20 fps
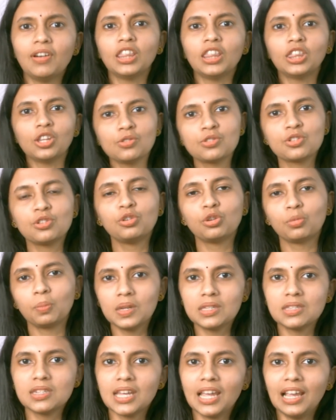1000
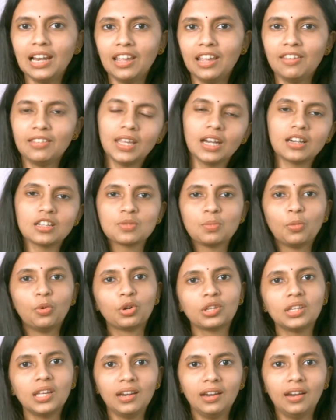rupees daily, that is
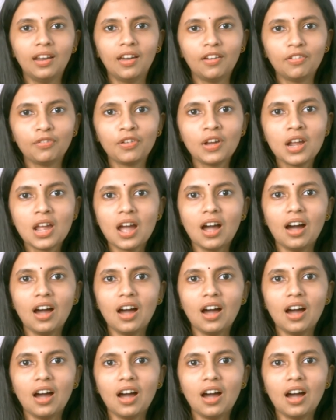more than enough,